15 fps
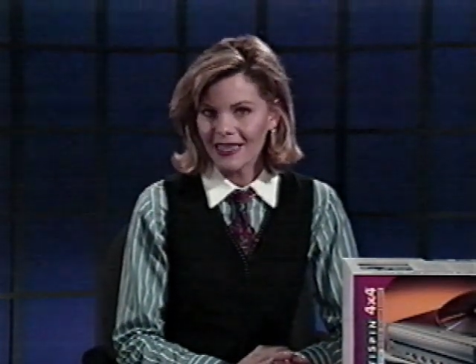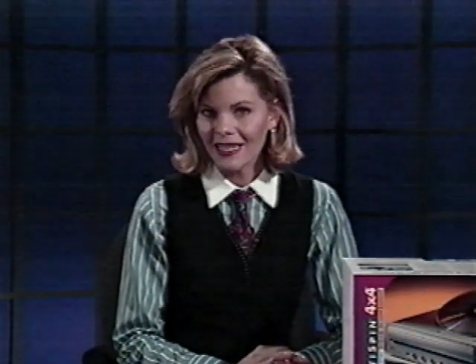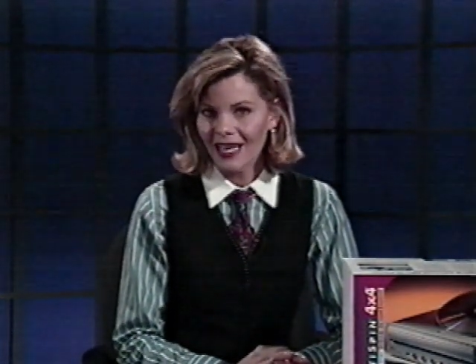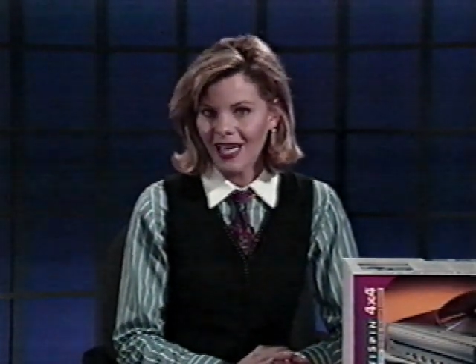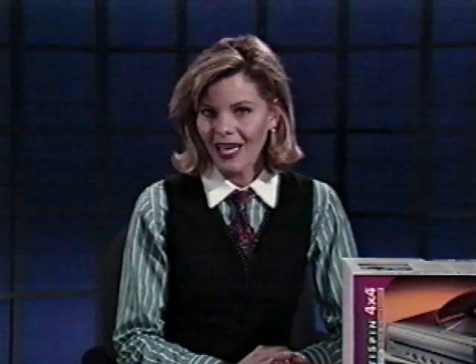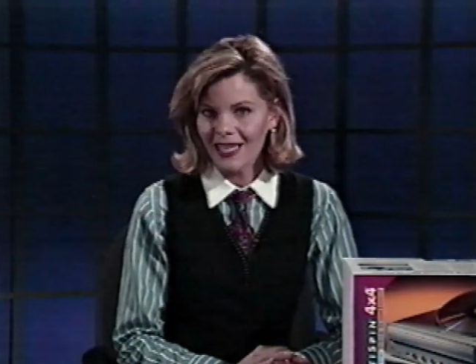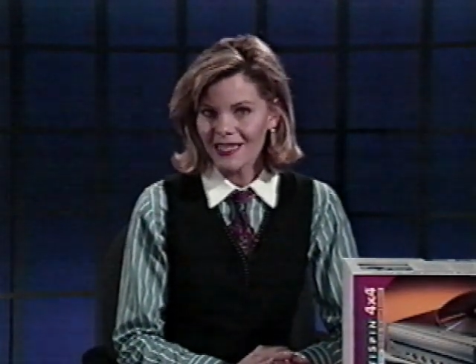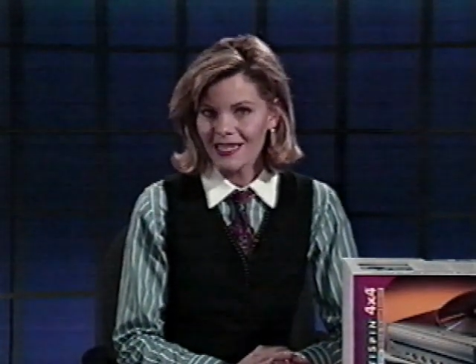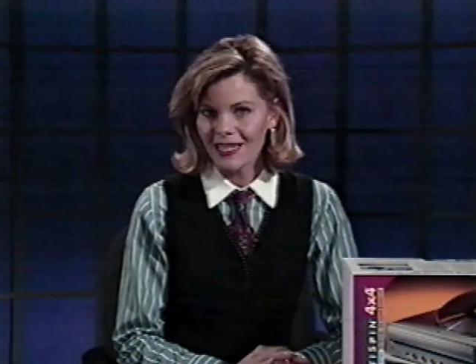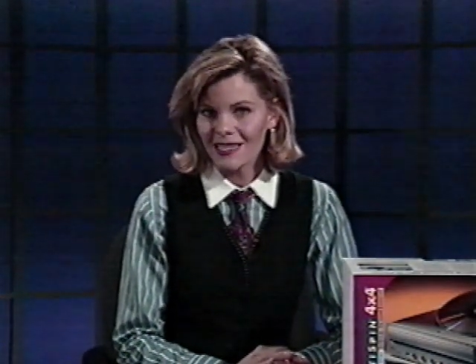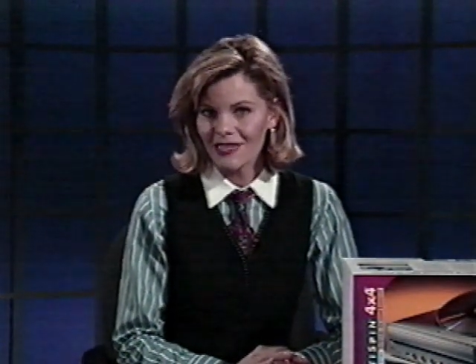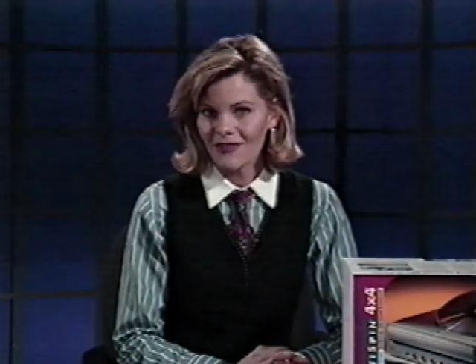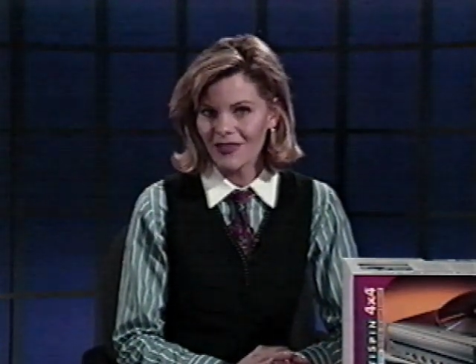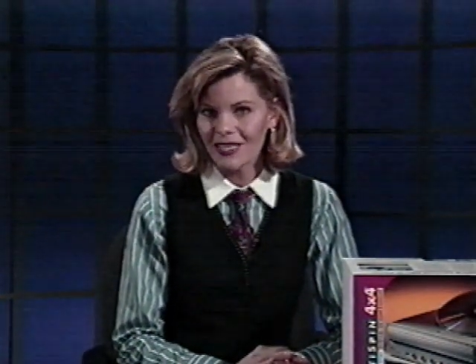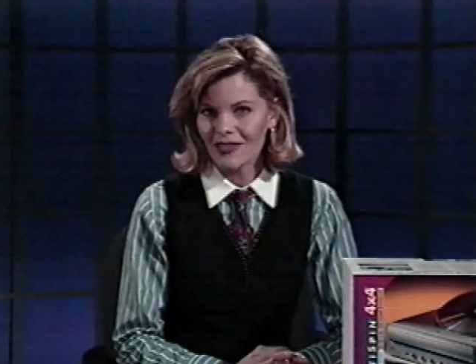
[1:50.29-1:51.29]
the
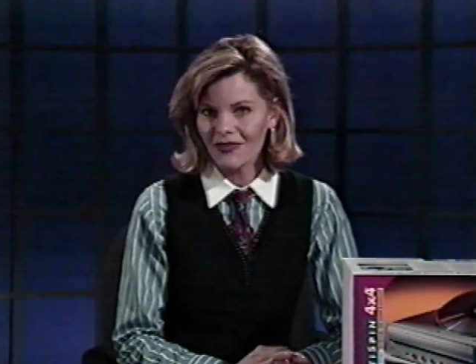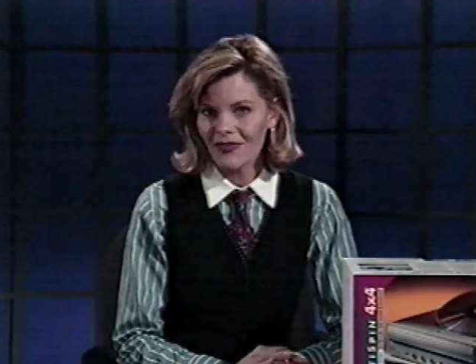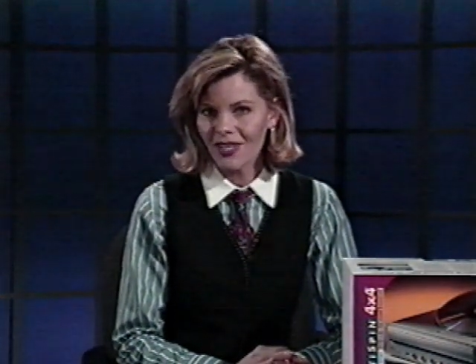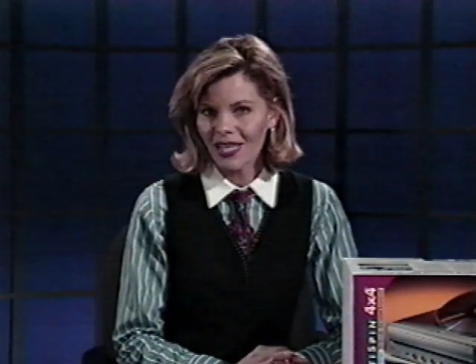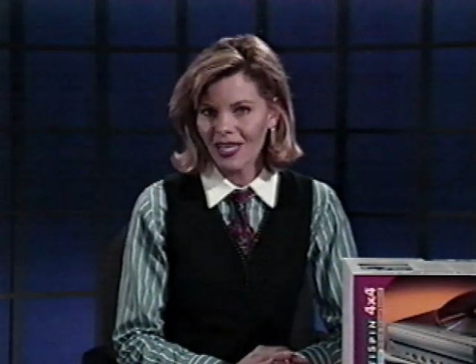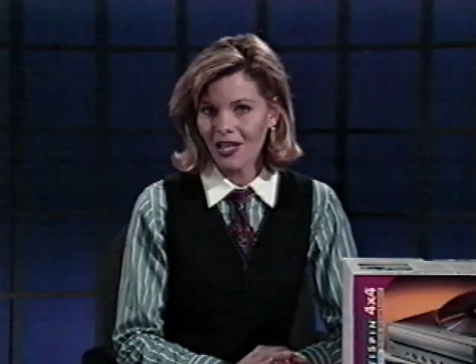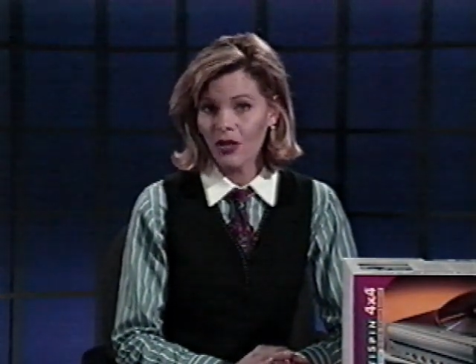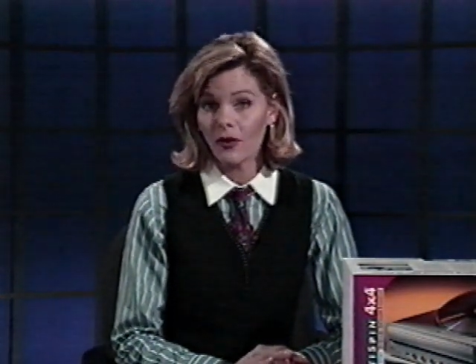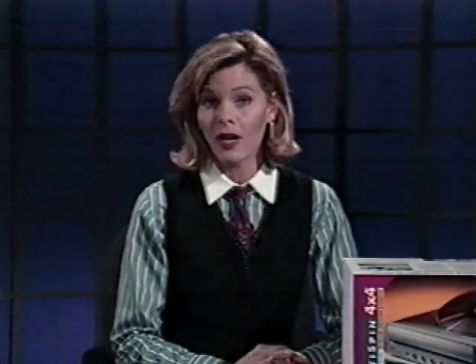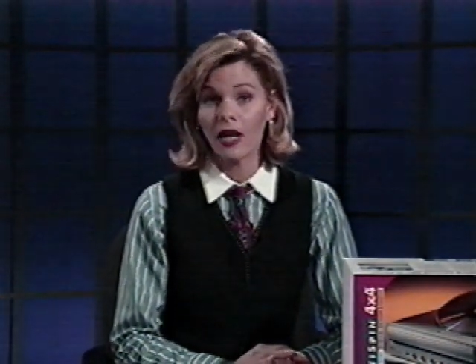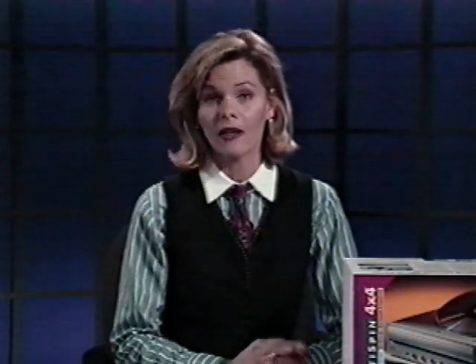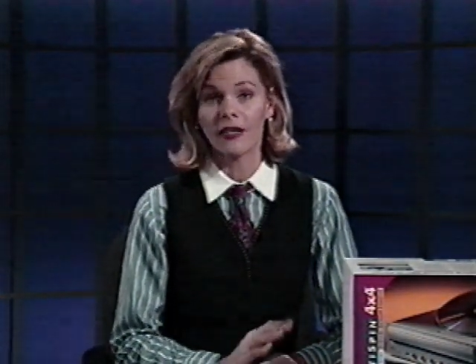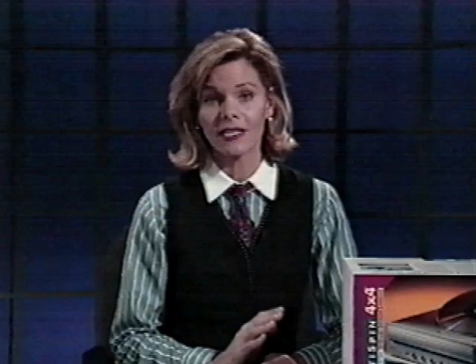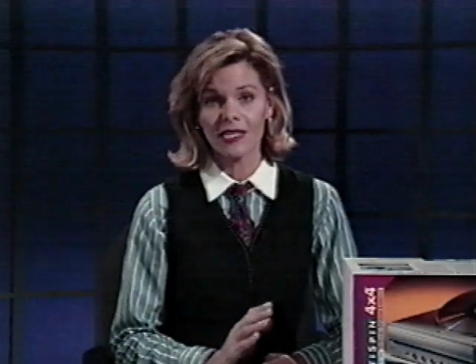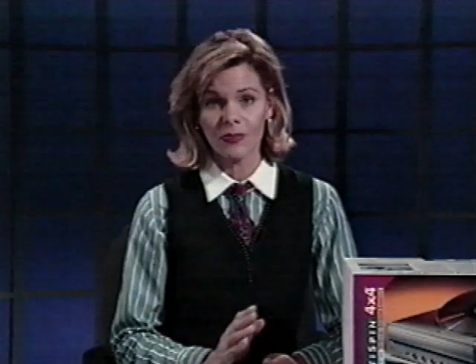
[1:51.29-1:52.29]
contents of this video
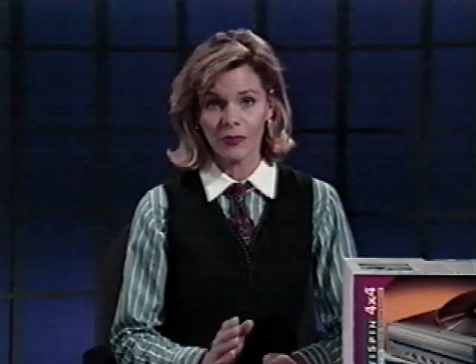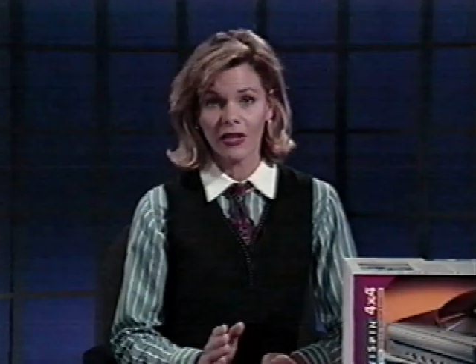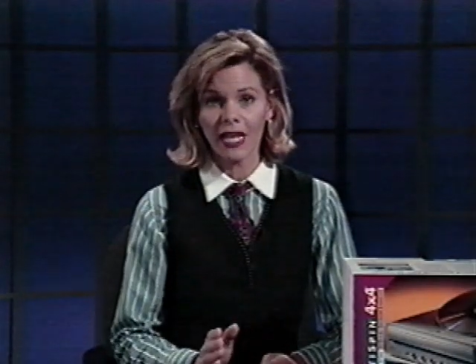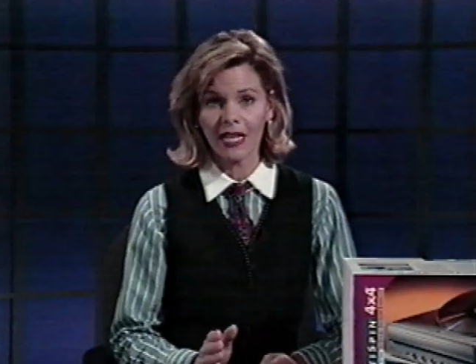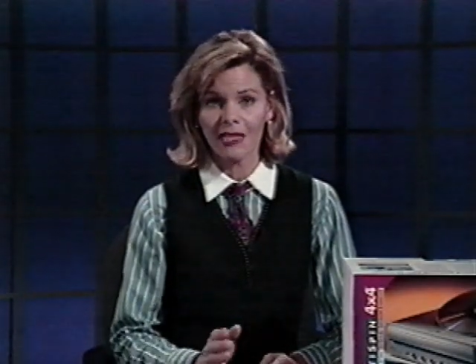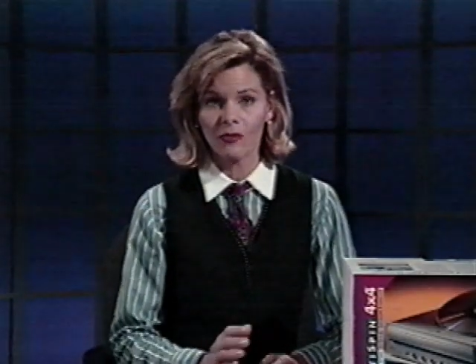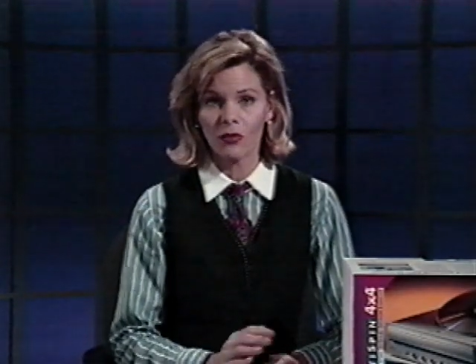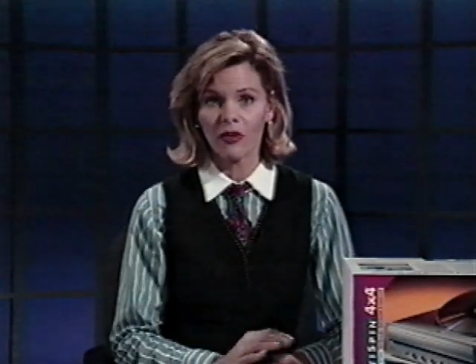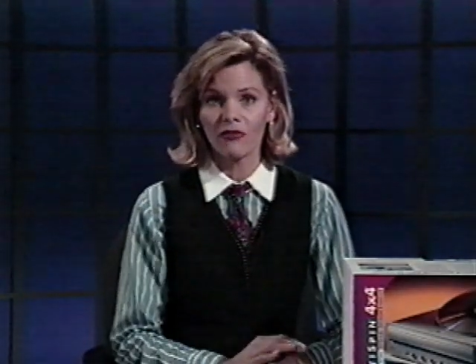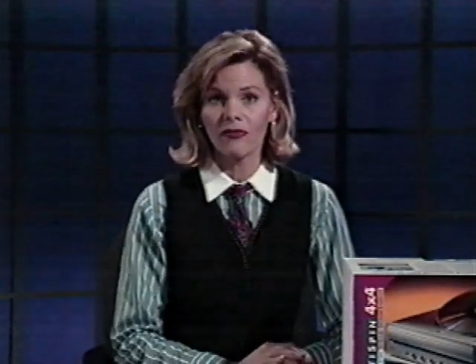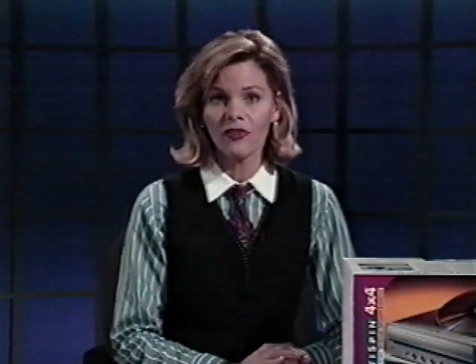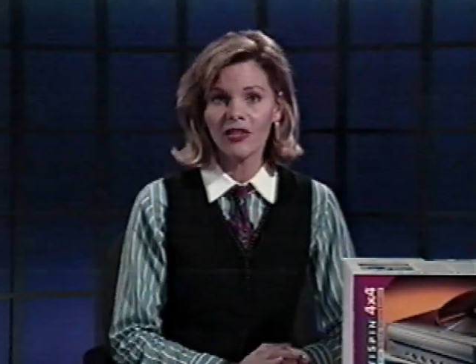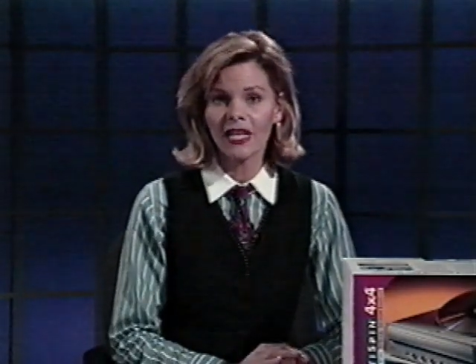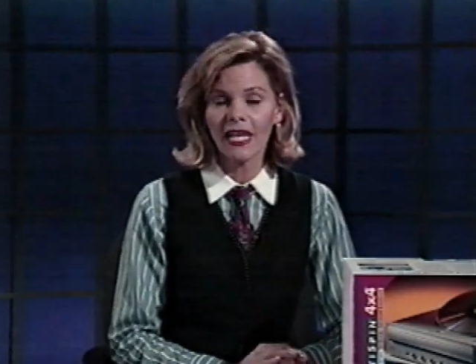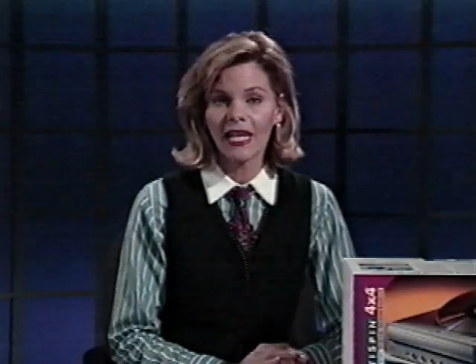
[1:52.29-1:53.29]
are explained more
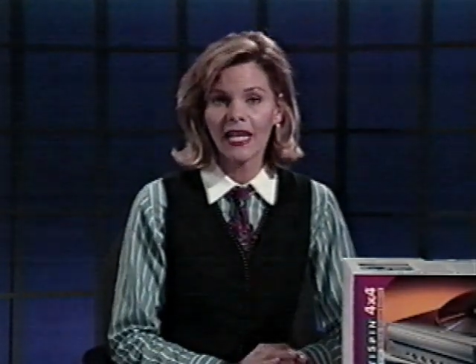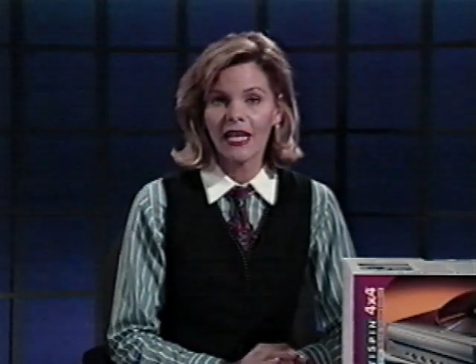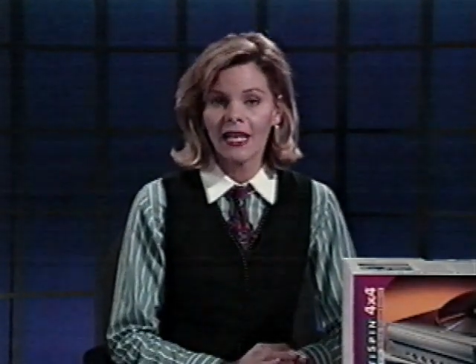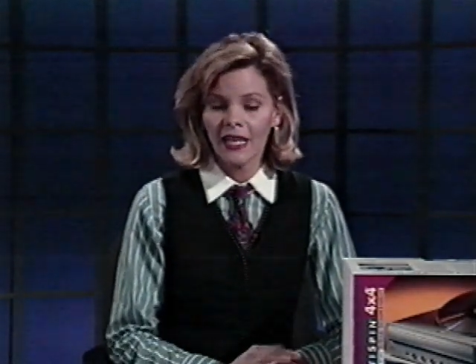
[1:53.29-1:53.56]
fully